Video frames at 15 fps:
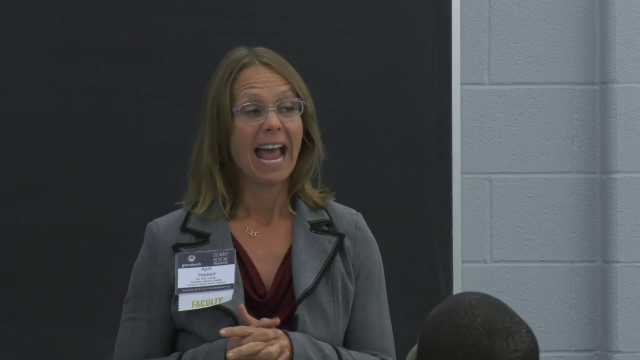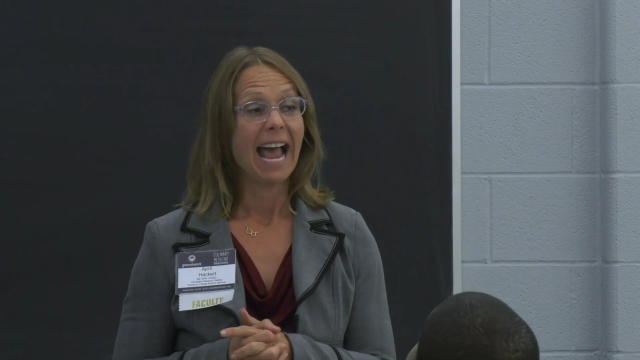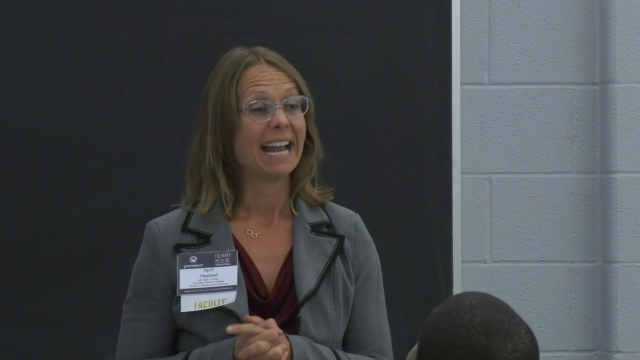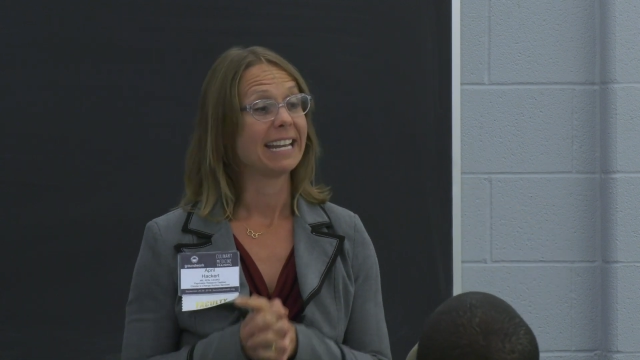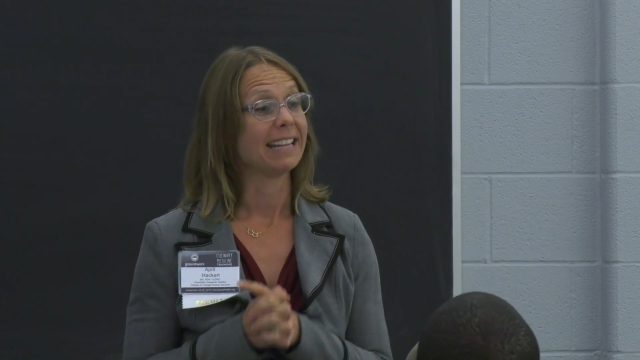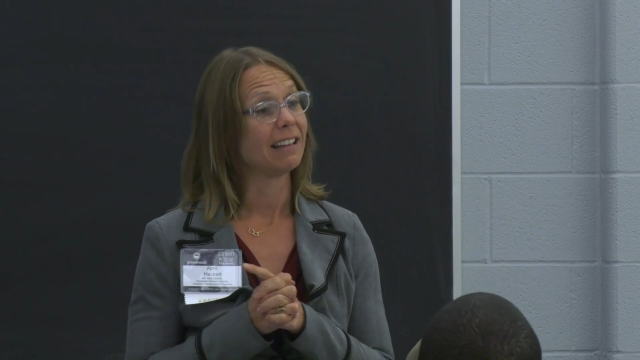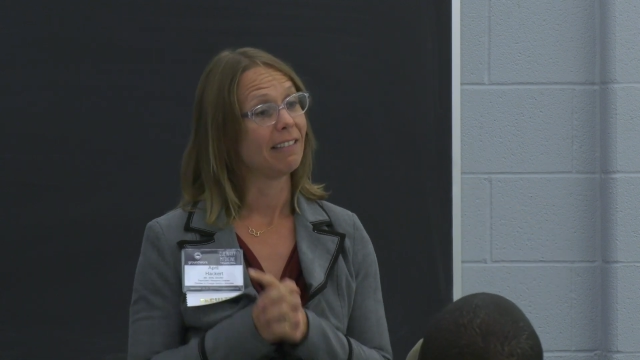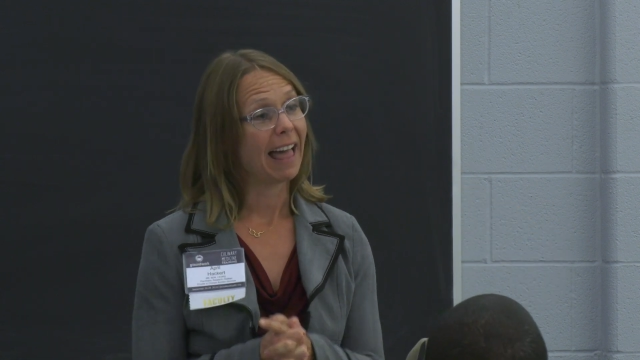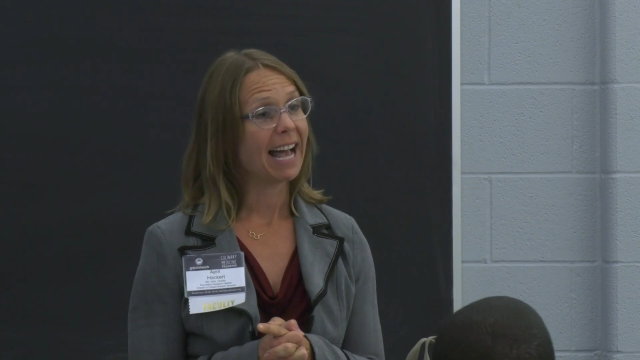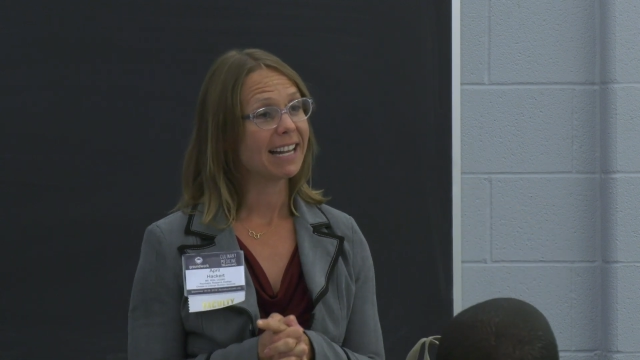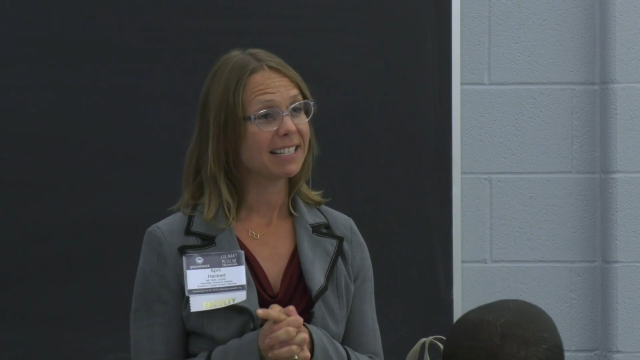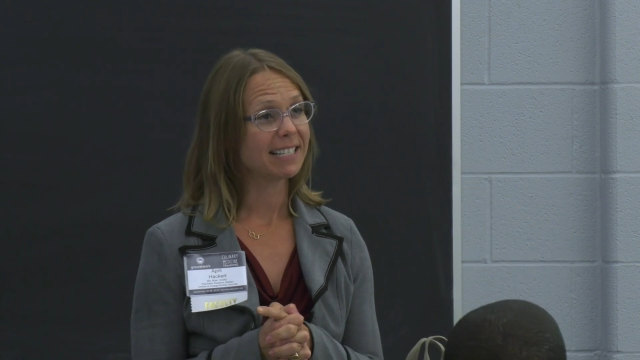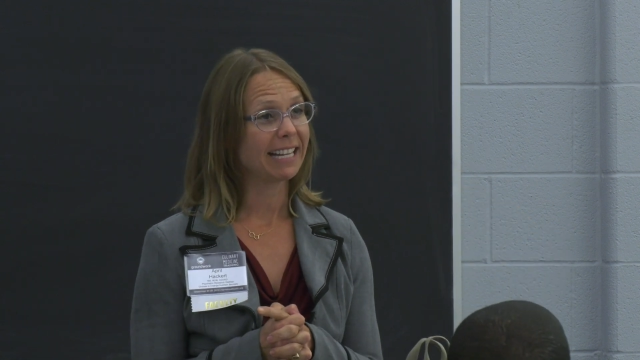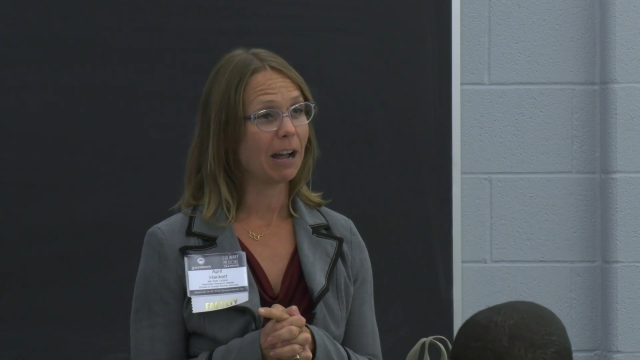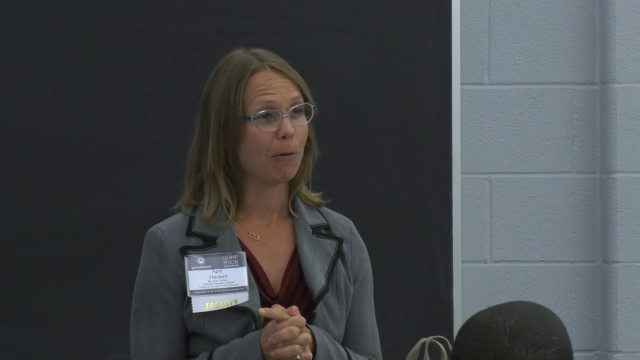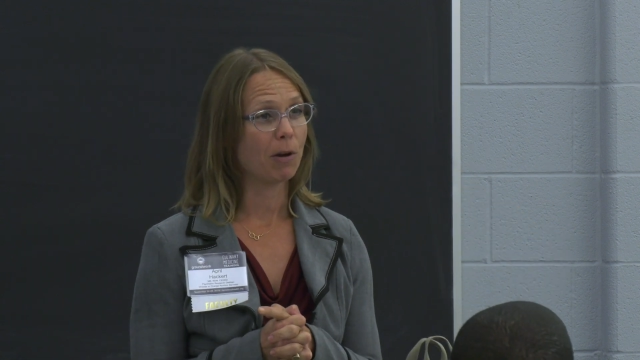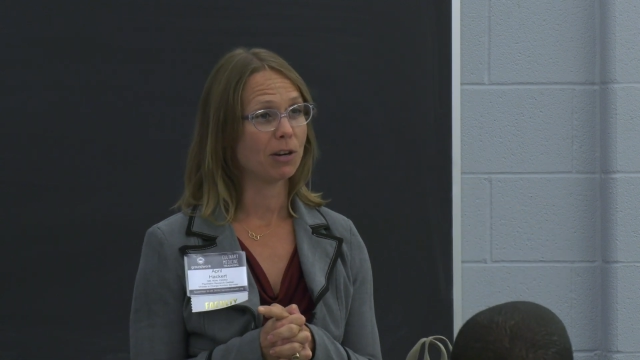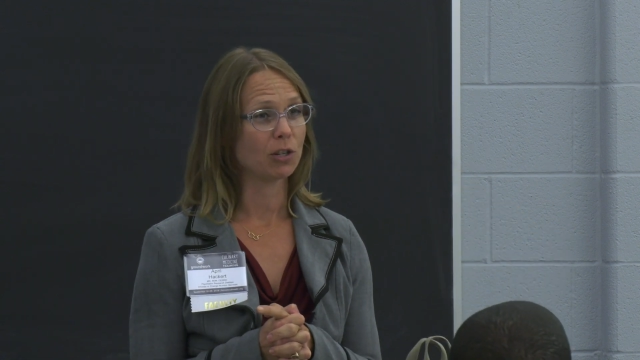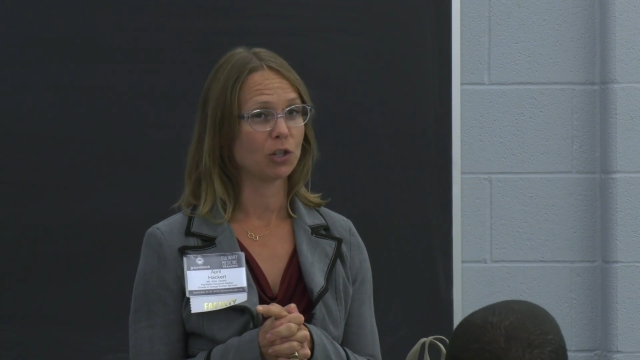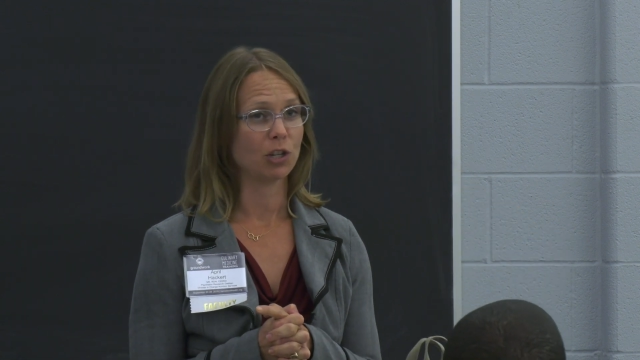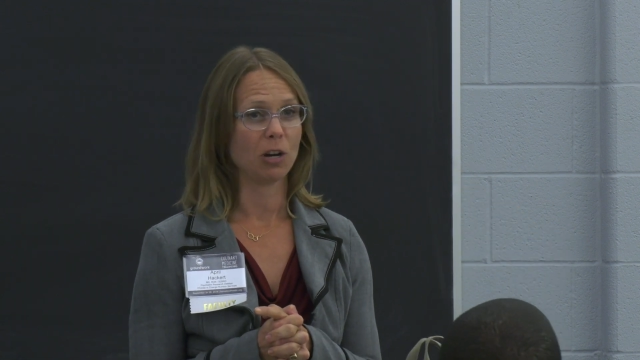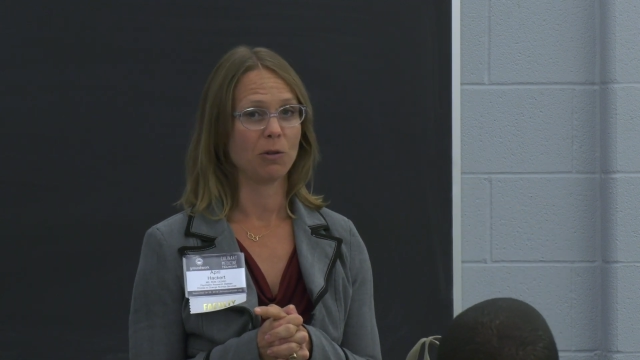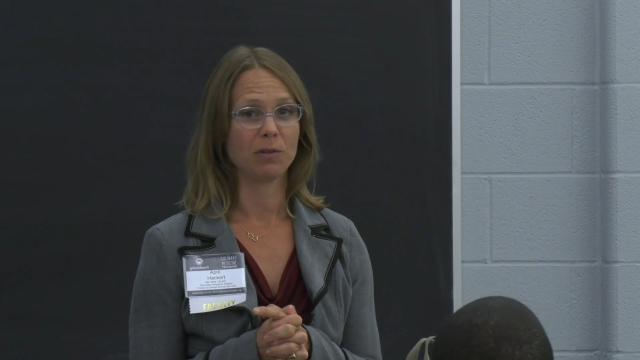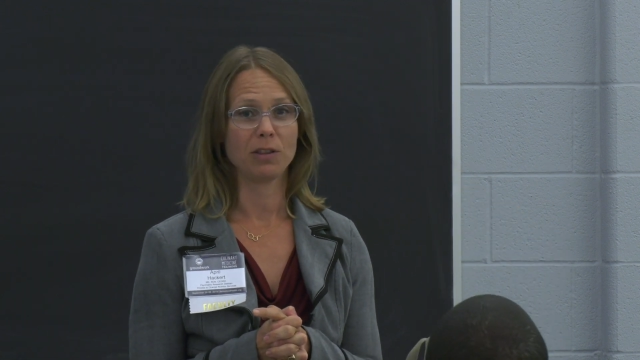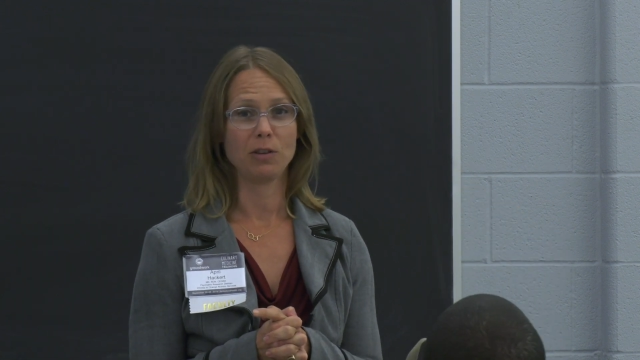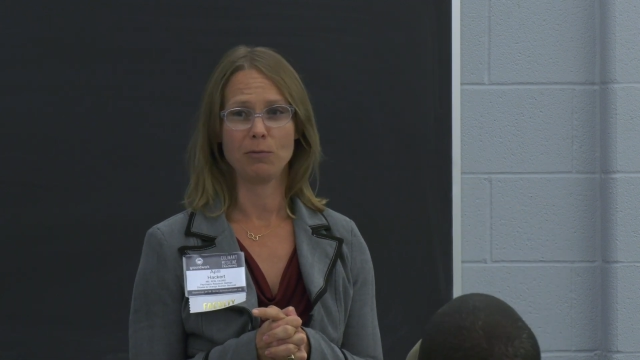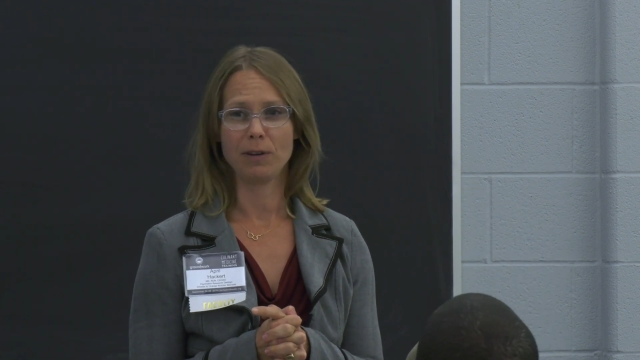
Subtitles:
And then the last thing I want to share with you,